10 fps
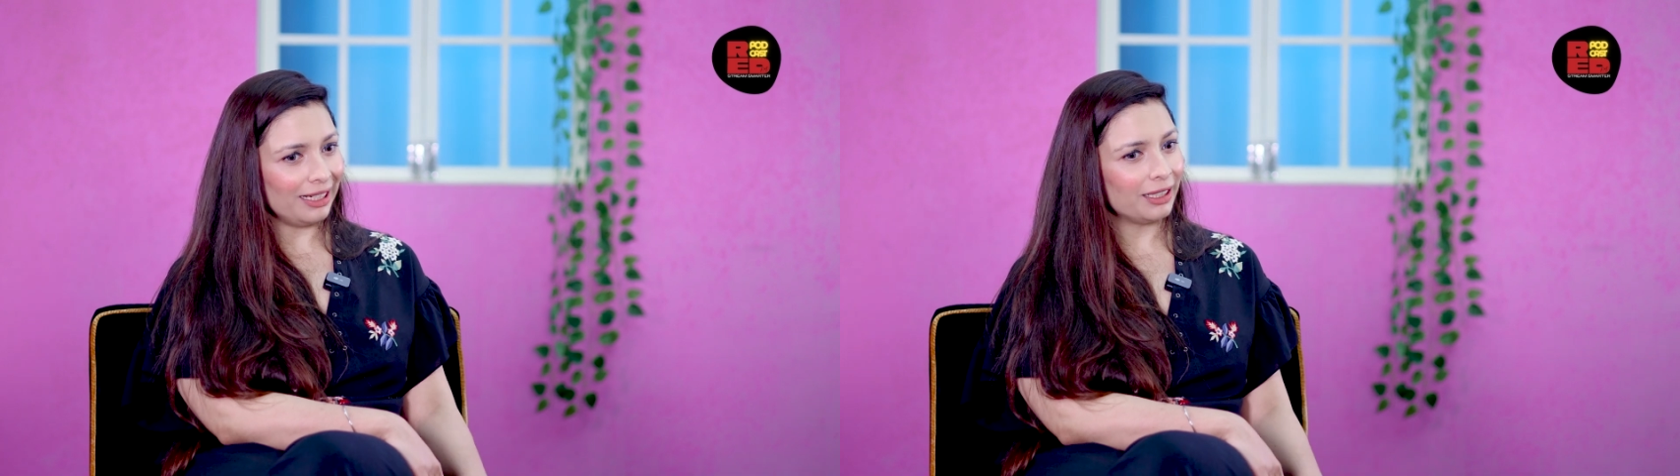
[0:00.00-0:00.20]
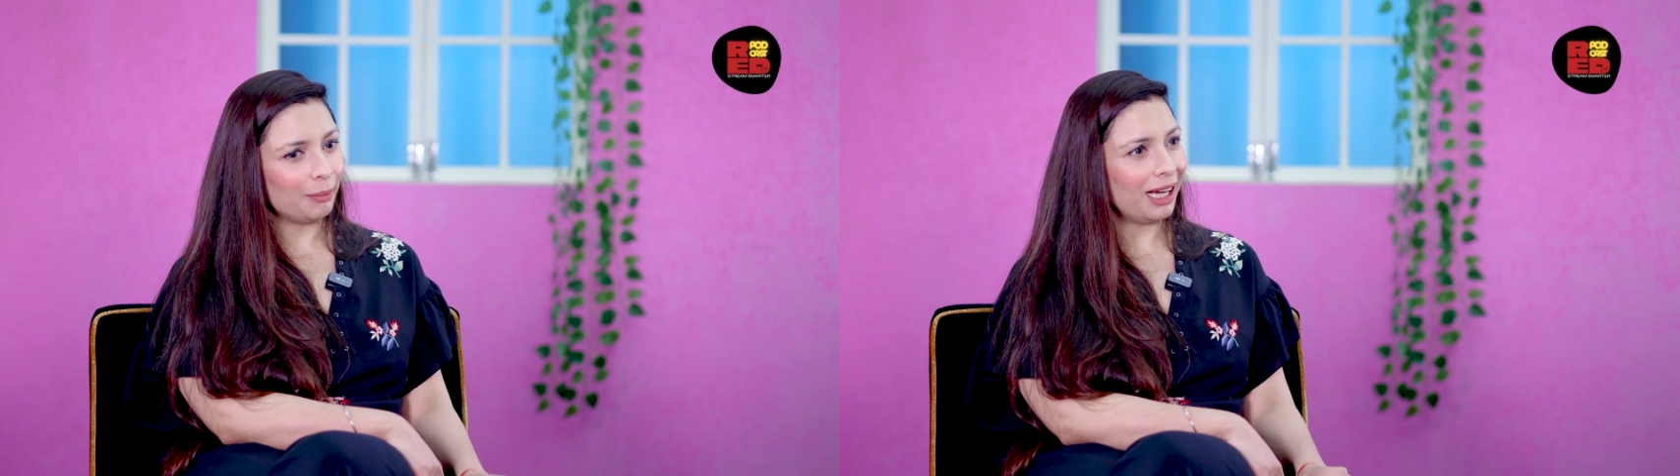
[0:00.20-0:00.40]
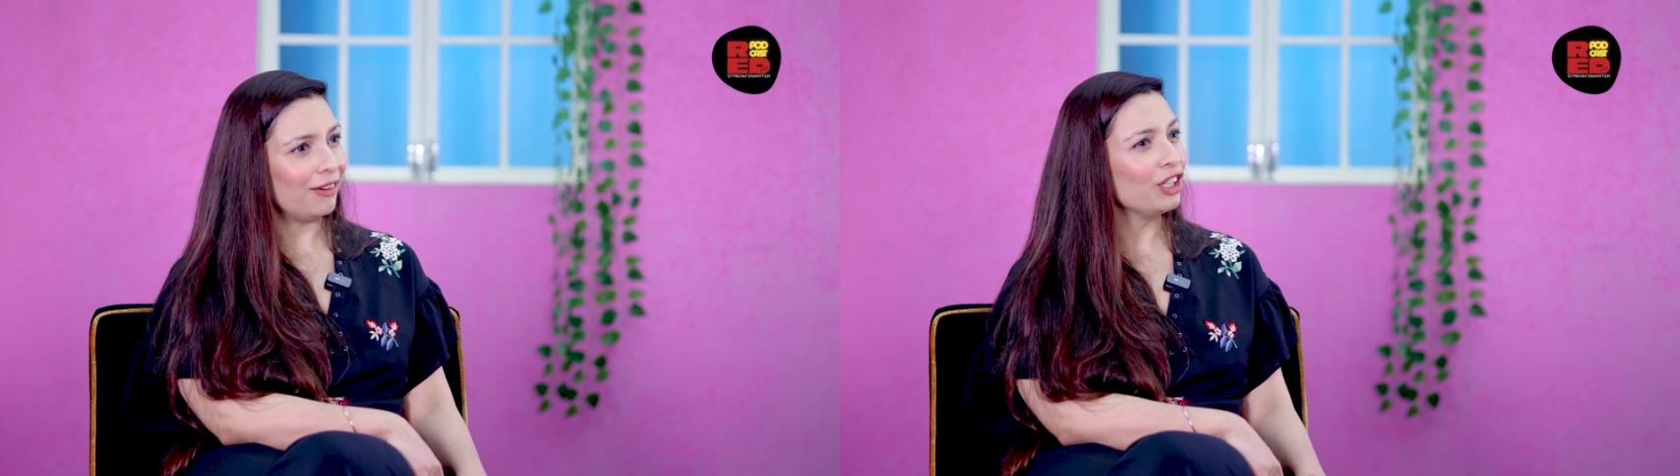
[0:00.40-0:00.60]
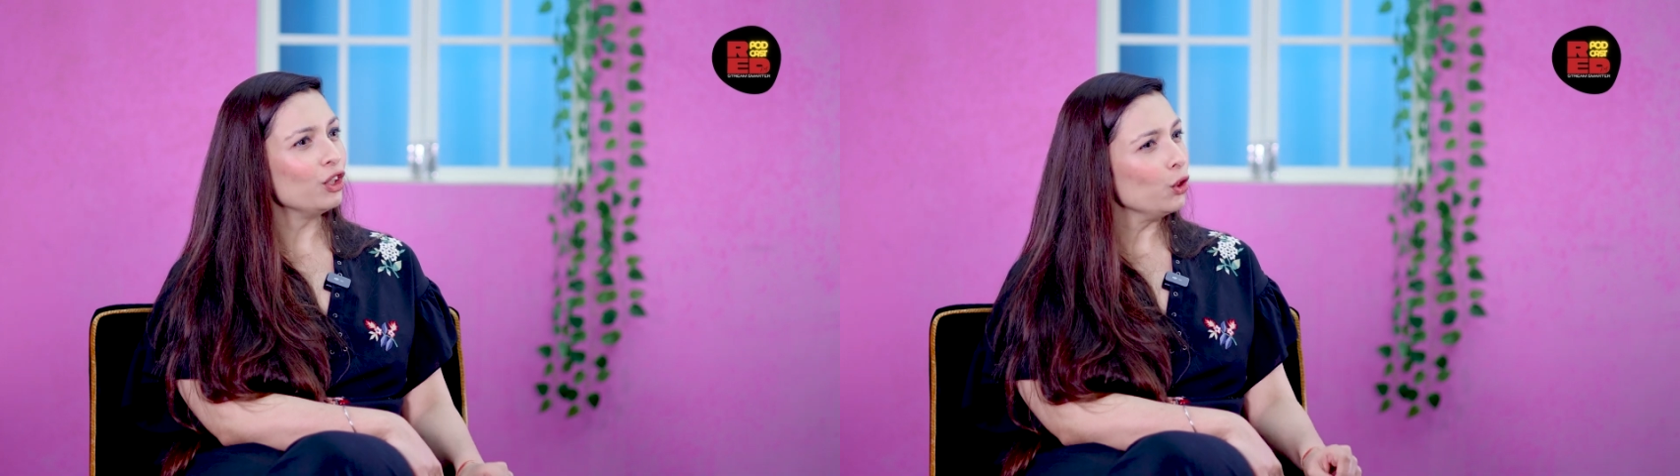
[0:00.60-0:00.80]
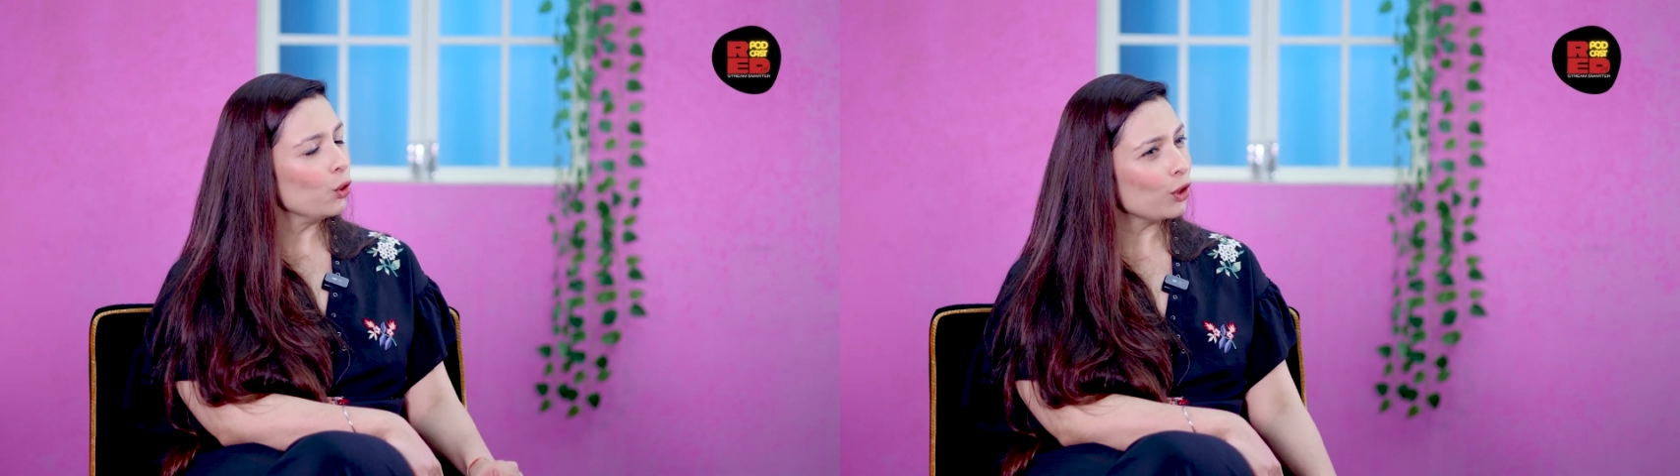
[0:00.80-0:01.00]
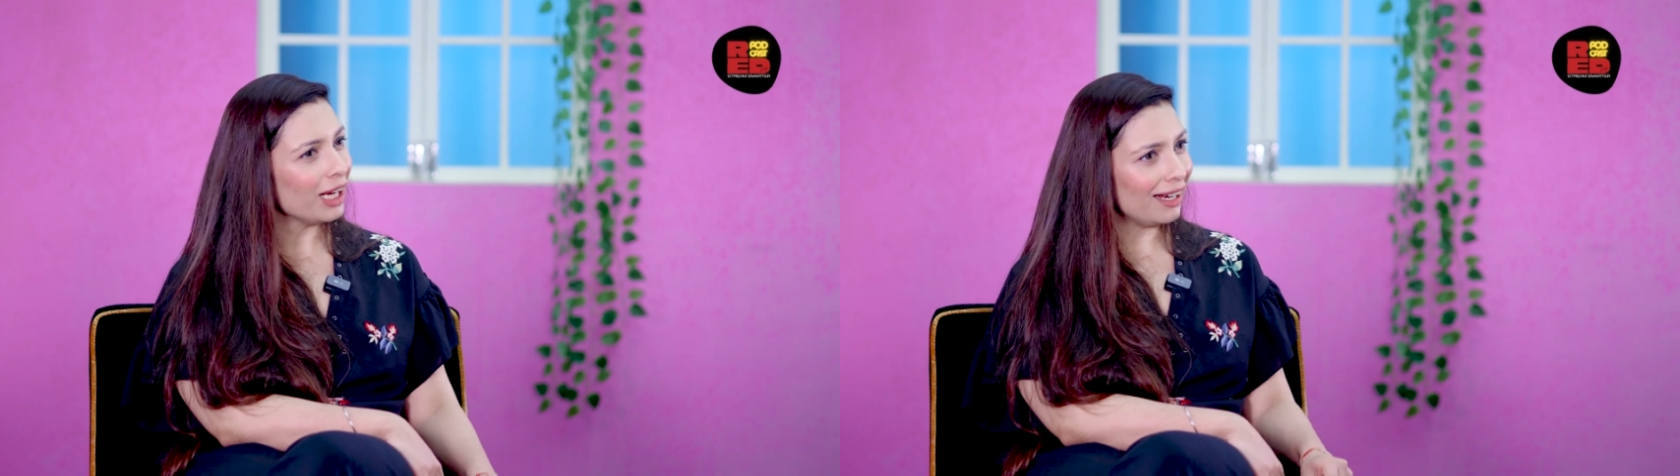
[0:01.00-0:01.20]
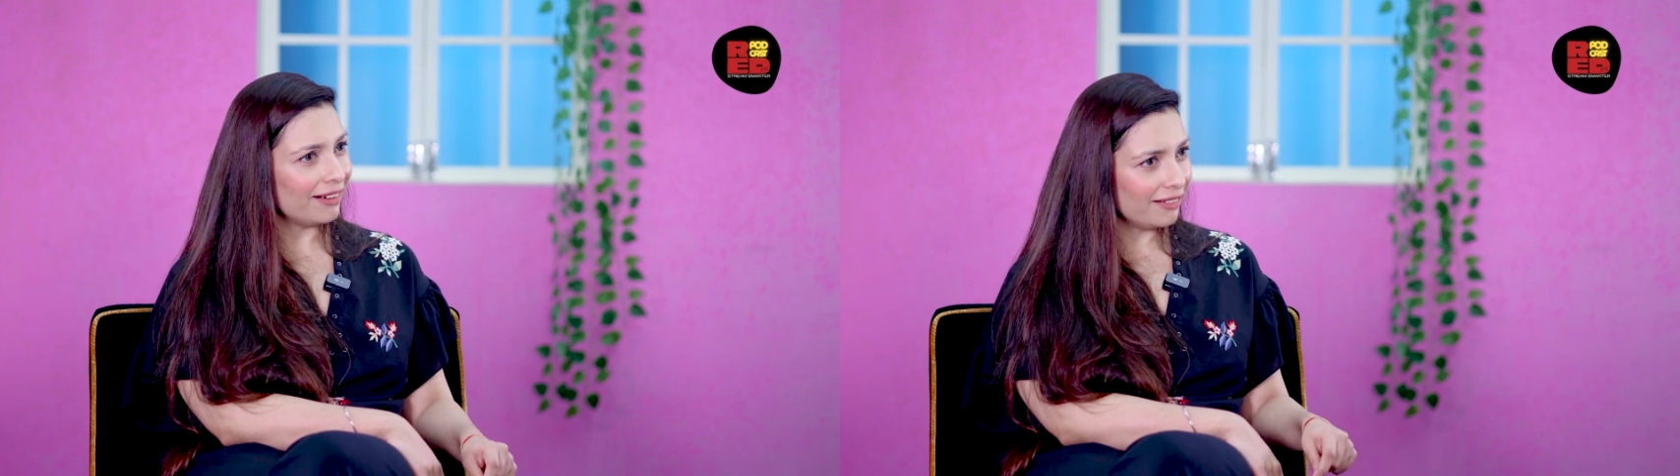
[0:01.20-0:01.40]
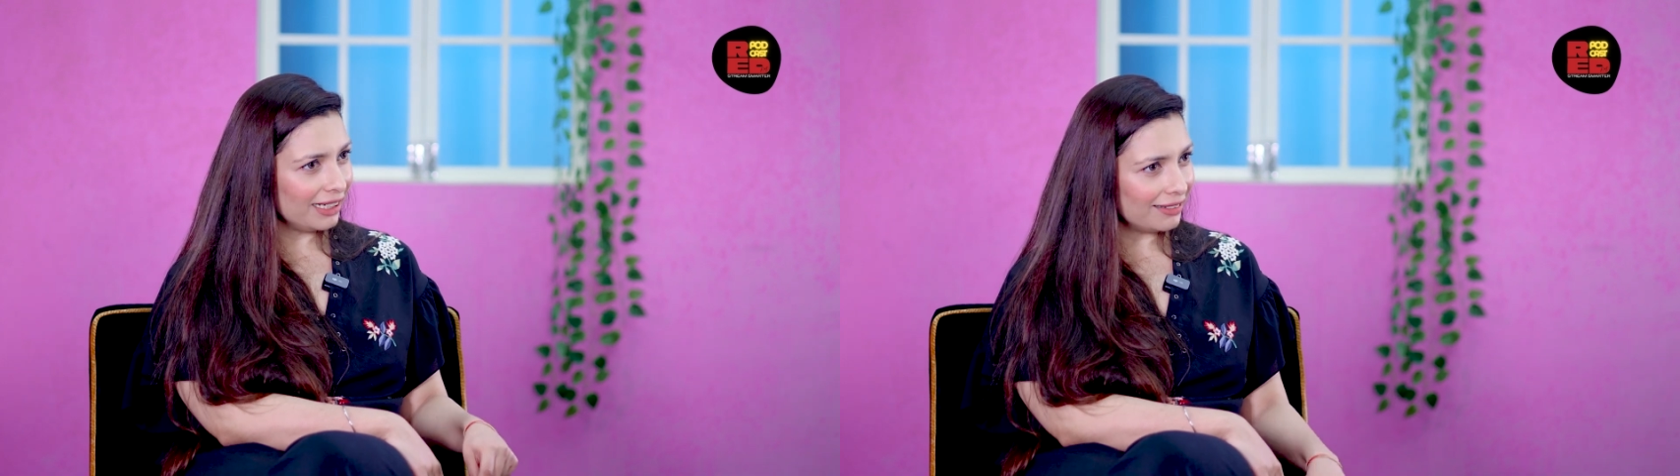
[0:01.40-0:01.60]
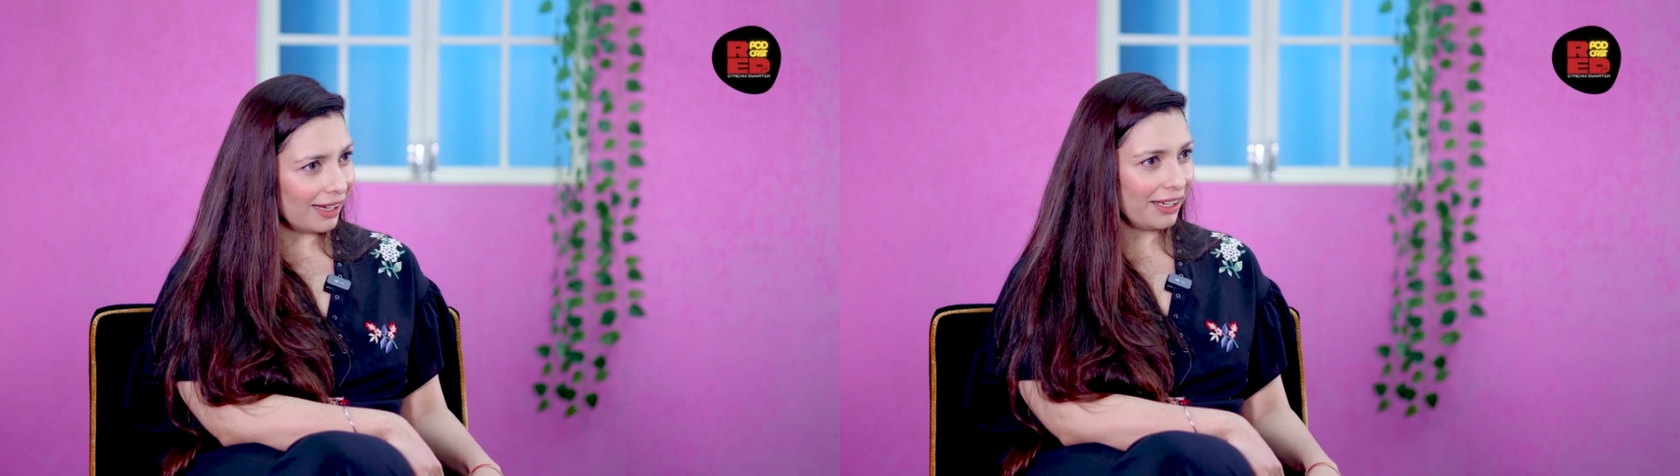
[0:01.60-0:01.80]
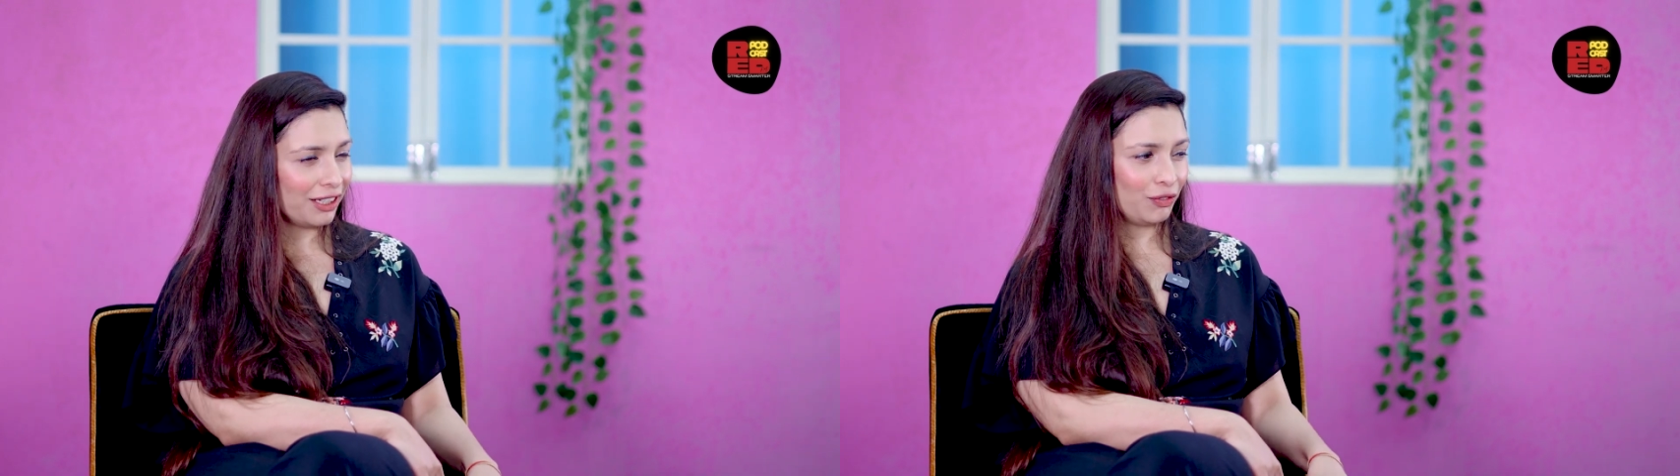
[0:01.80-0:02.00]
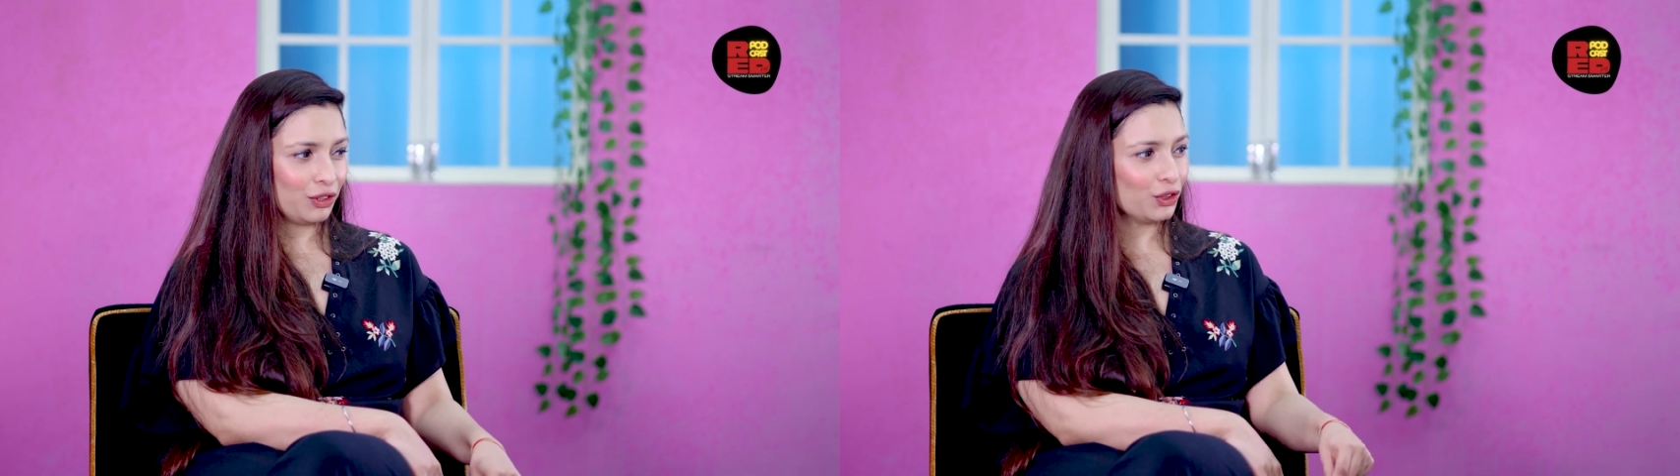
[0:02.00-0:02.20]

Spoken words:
end up having low calorie diet,